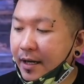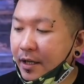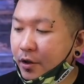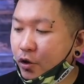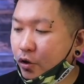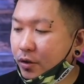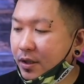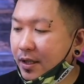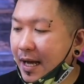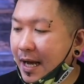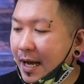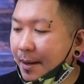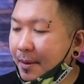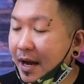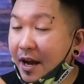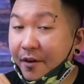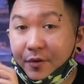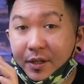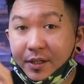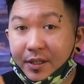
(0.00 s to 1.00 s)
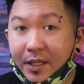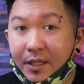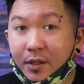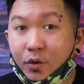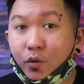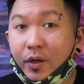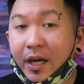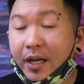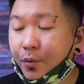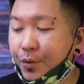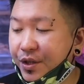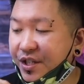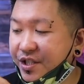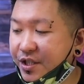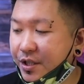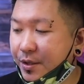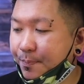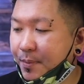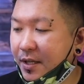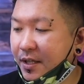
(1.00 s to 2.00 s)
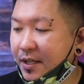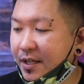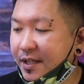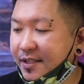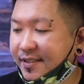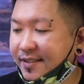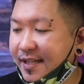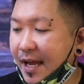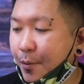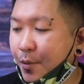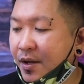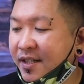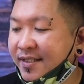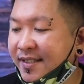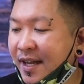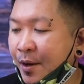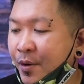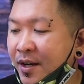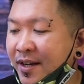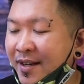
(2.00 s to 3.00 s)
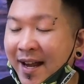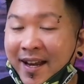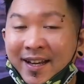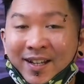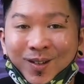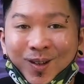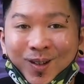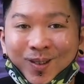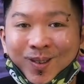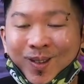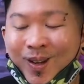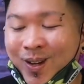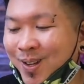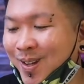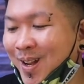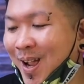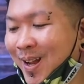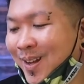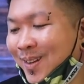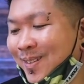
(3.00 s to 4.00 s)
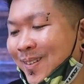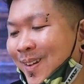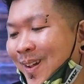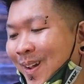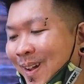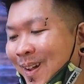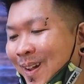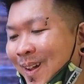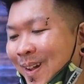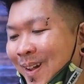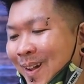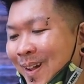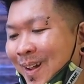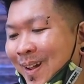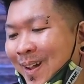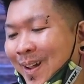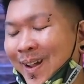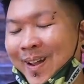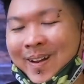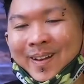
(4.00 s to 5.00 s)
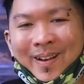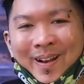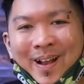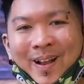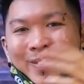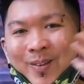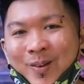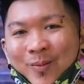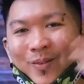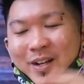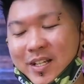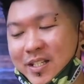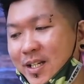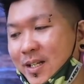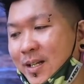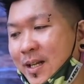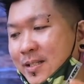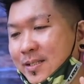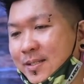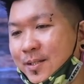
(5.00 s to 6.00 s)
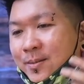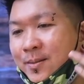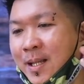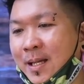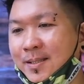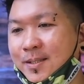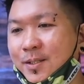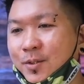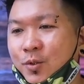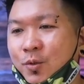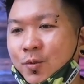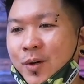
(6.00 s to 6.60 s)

And then total up everything together with the shipping is 779.39. And then until Malaysia, they still tax you